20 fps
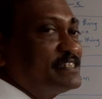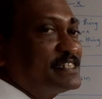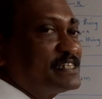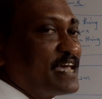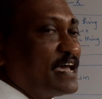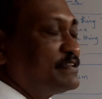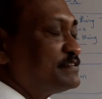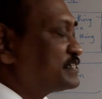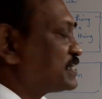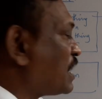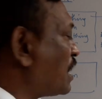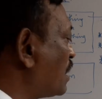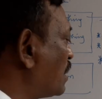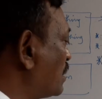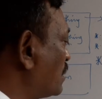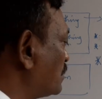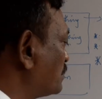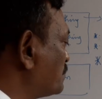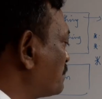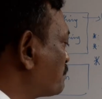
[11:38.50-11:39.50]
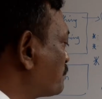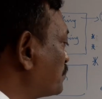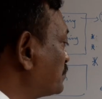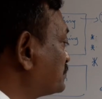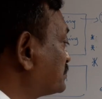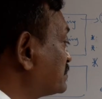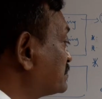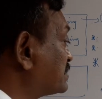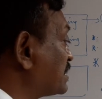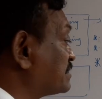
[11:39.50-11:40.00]
stanza, the
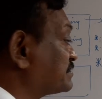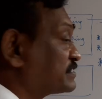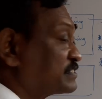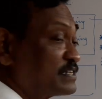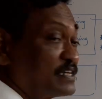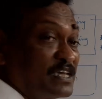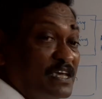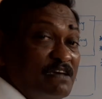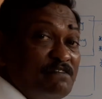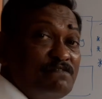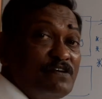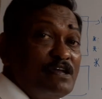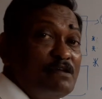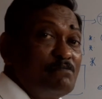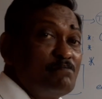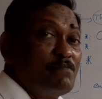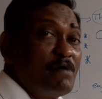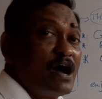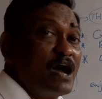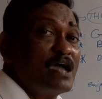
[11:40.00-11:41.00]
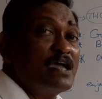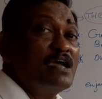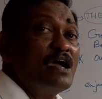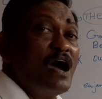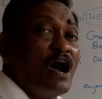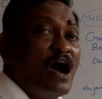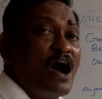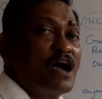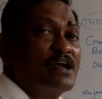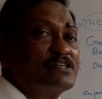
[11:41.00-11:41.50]
poet says, has given my
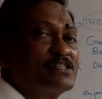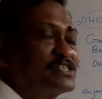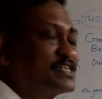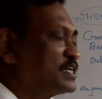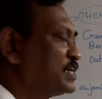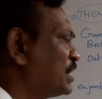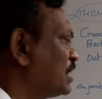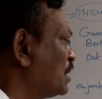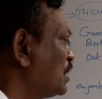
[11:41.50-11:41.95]
heart.